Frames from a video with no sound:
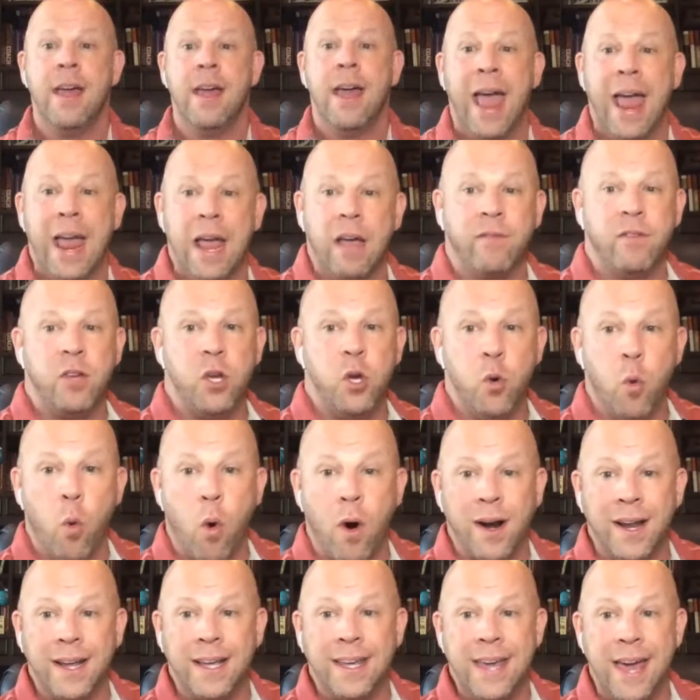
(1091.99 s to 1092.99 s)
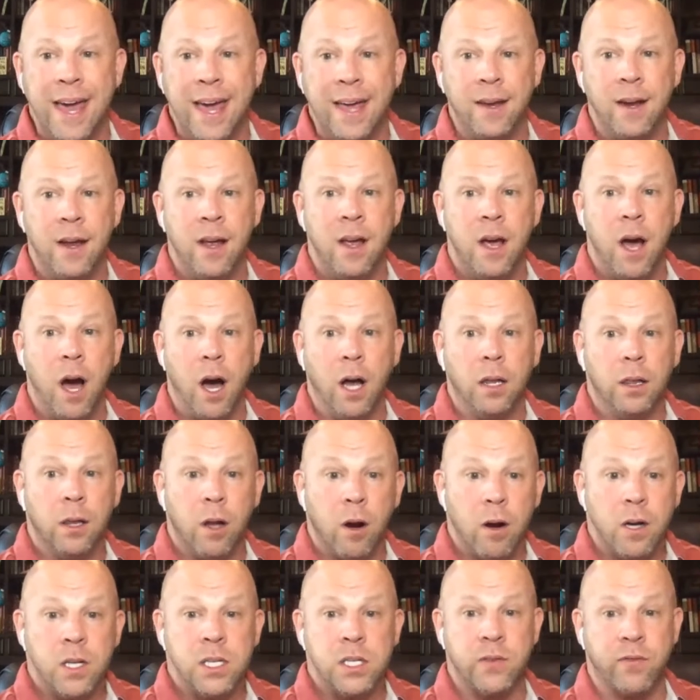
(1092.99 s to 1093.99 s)
Hey, if you want to get
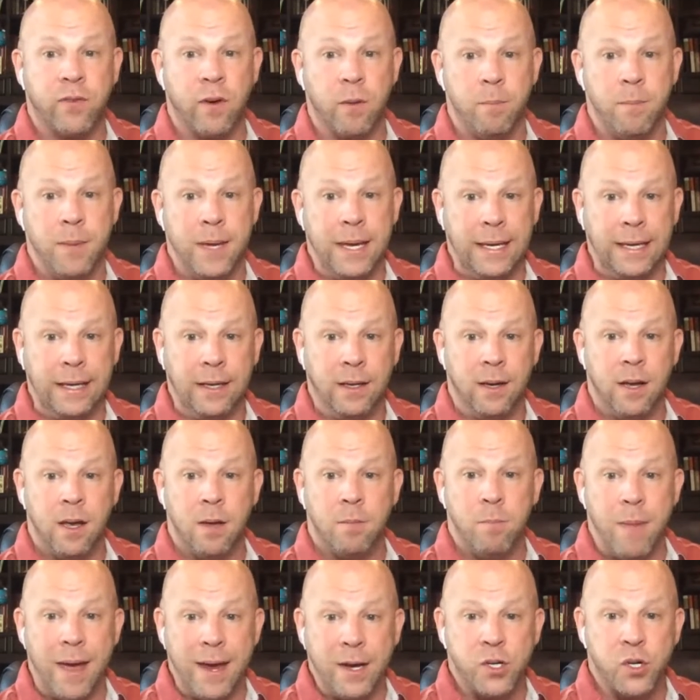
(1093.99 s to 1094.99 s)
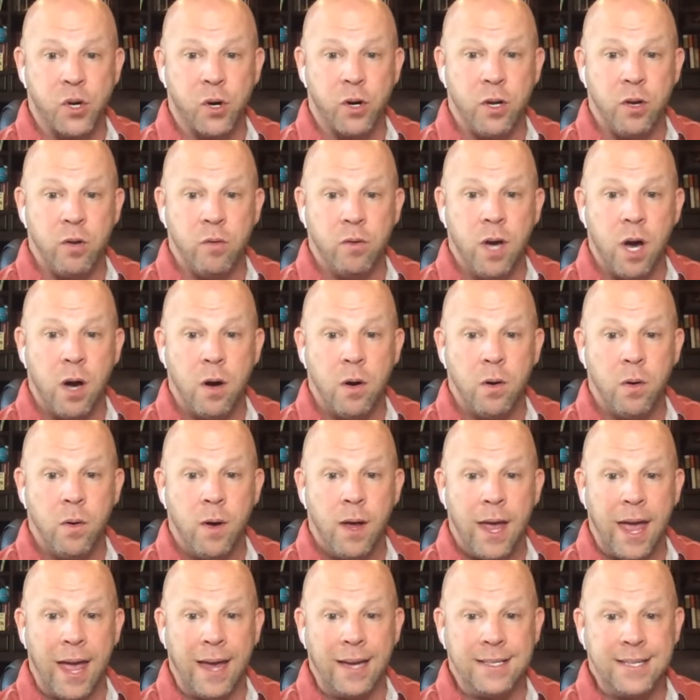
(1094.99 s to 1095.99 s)
alerts from me, make sure you go
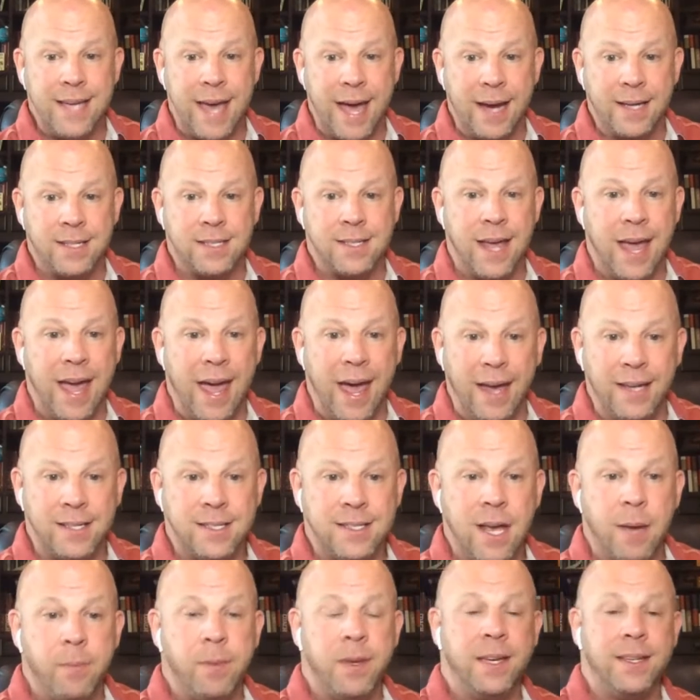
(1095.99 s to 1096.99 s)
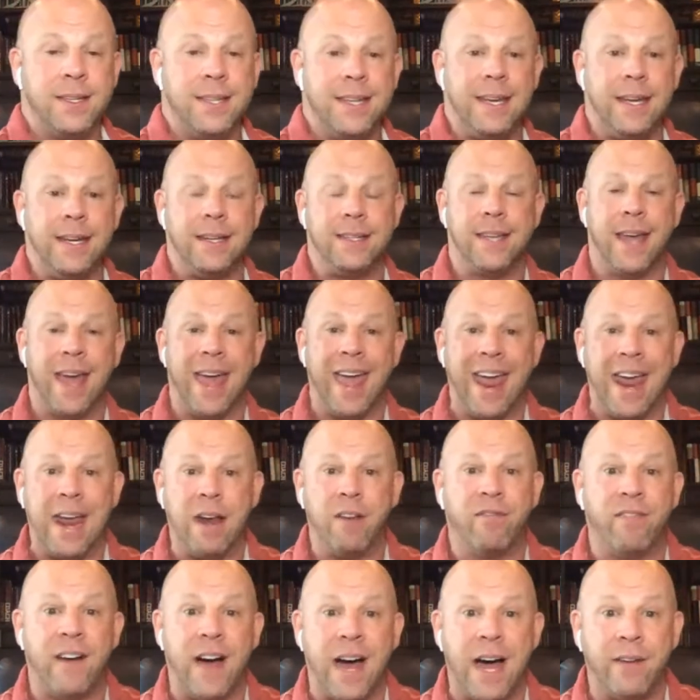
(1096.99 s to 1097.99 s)
and text SWD to
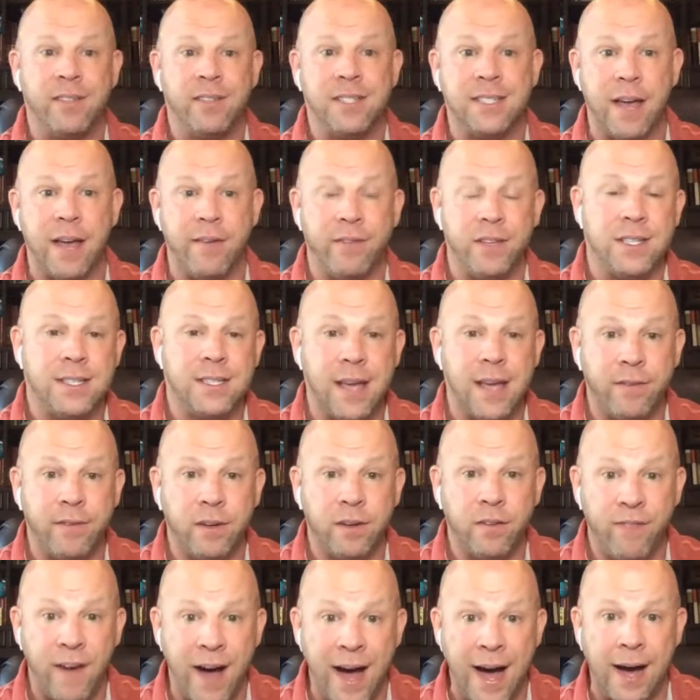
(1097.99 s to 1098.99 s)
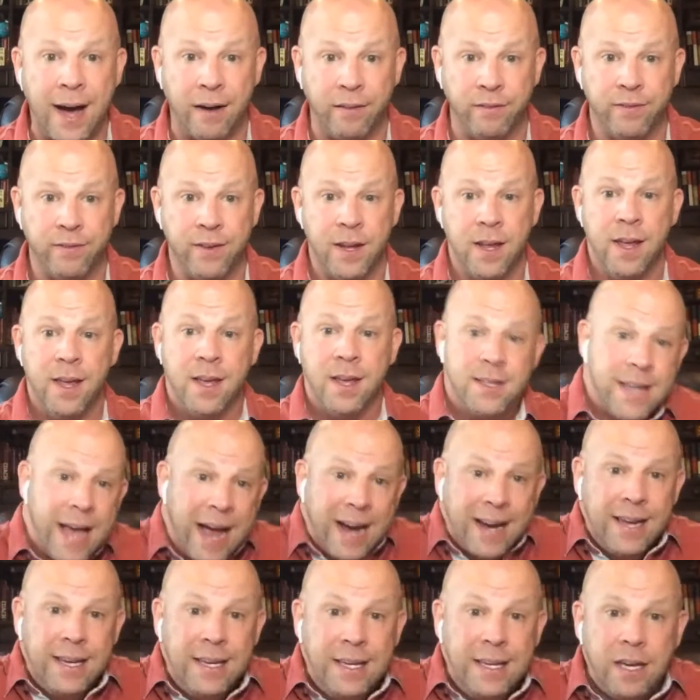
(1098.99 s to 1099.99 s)
85775. See,
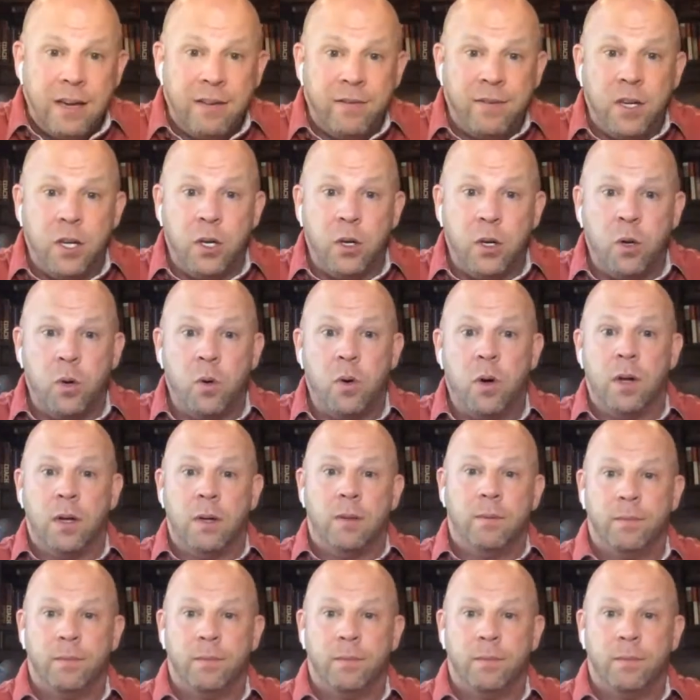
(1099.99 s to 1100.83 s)
I can give you